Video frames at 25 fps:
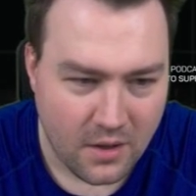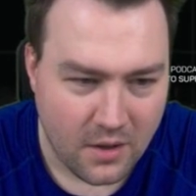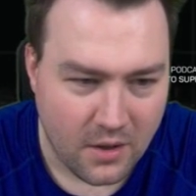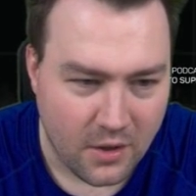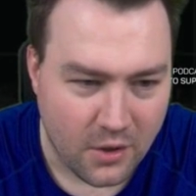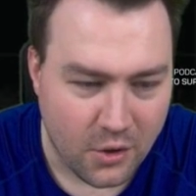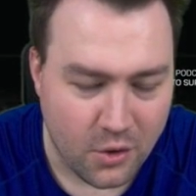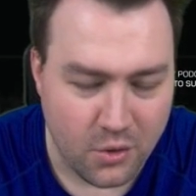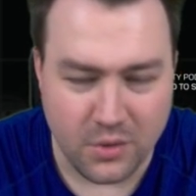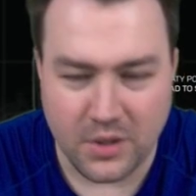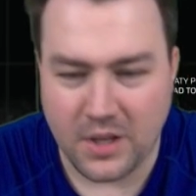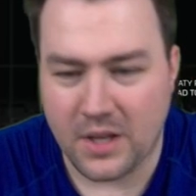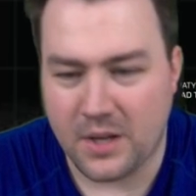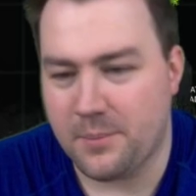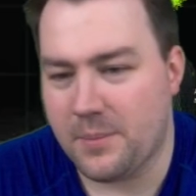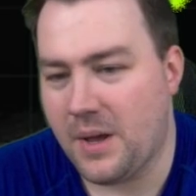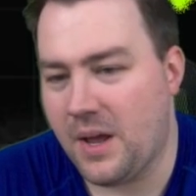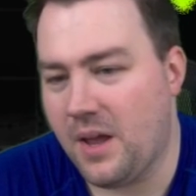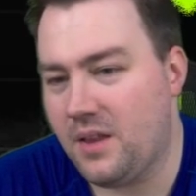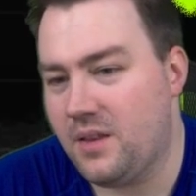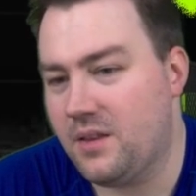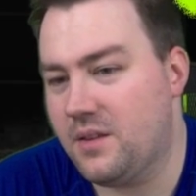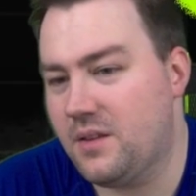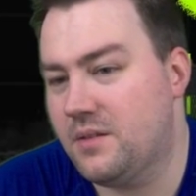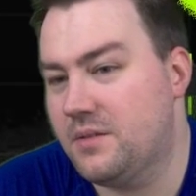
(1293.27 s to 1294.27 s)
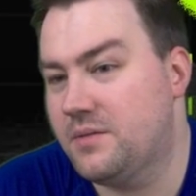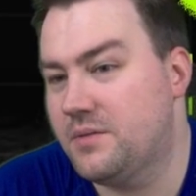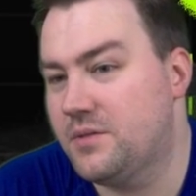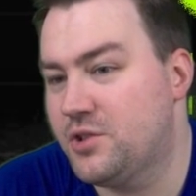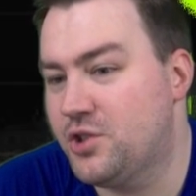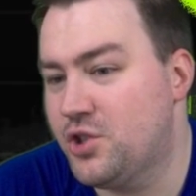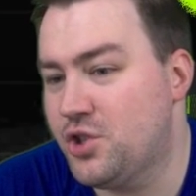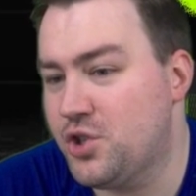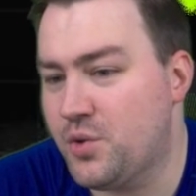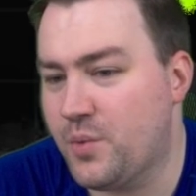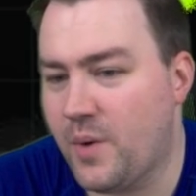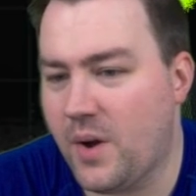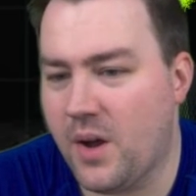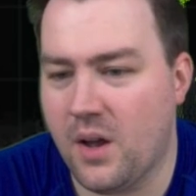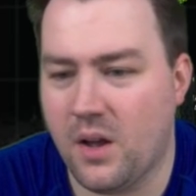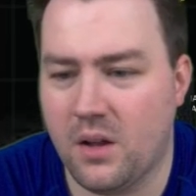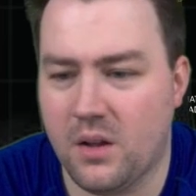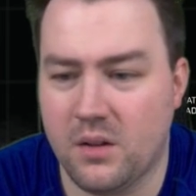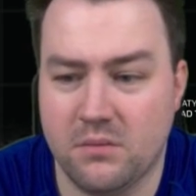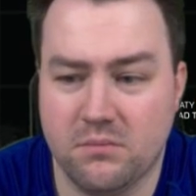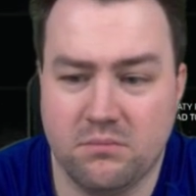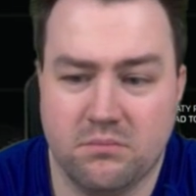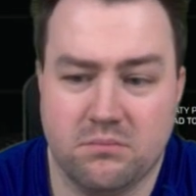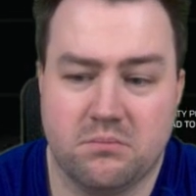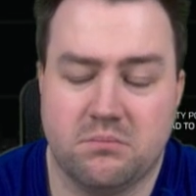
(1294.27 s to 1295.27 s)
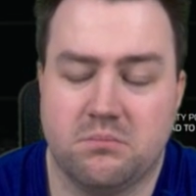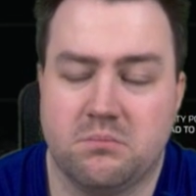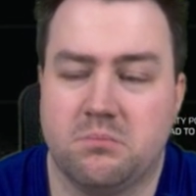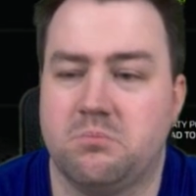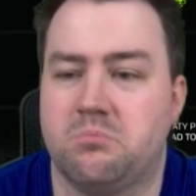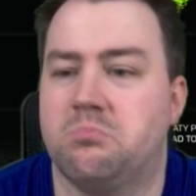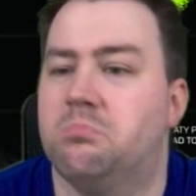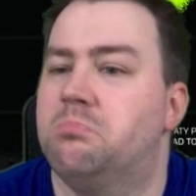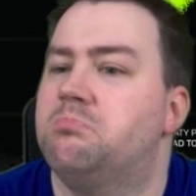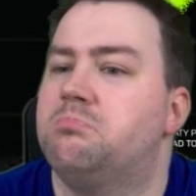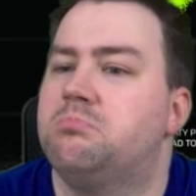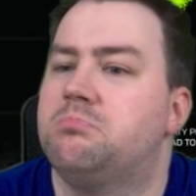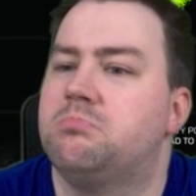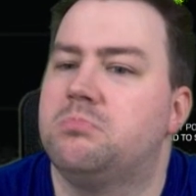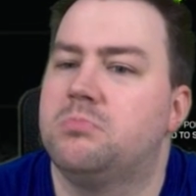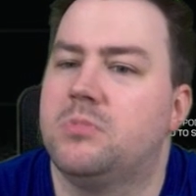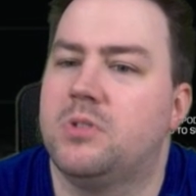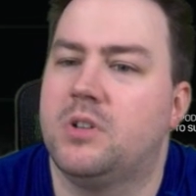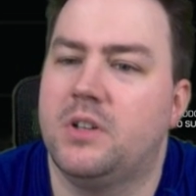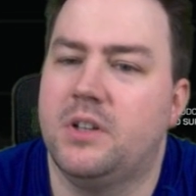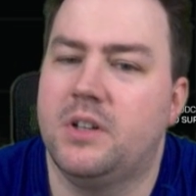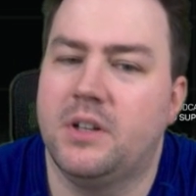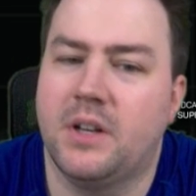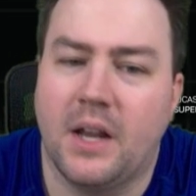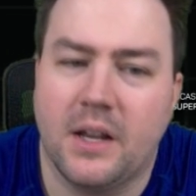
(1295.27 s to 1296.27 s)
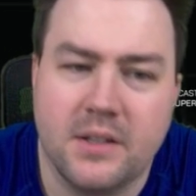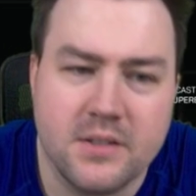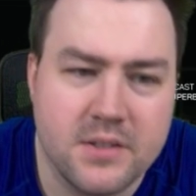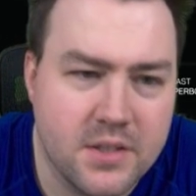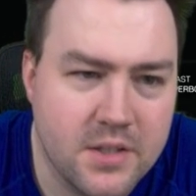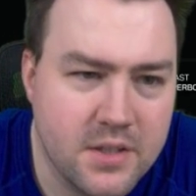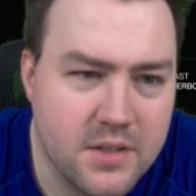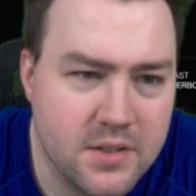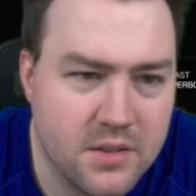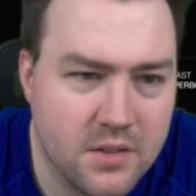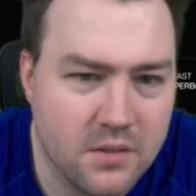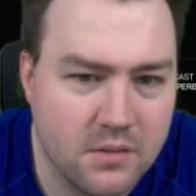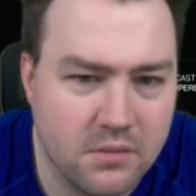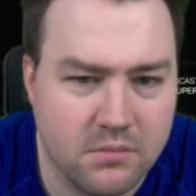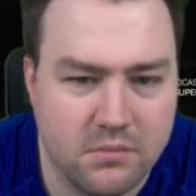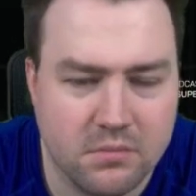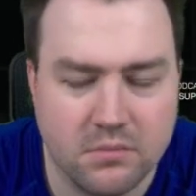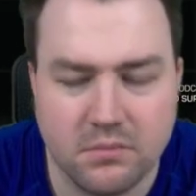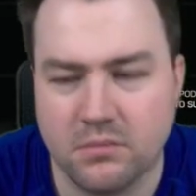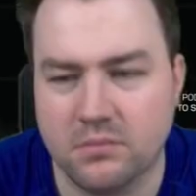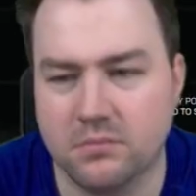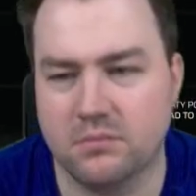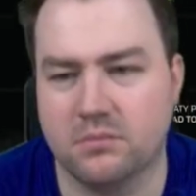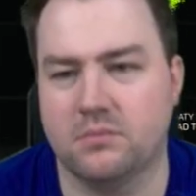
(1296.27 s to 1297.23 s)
Good and bad. Josh Weil, nice season.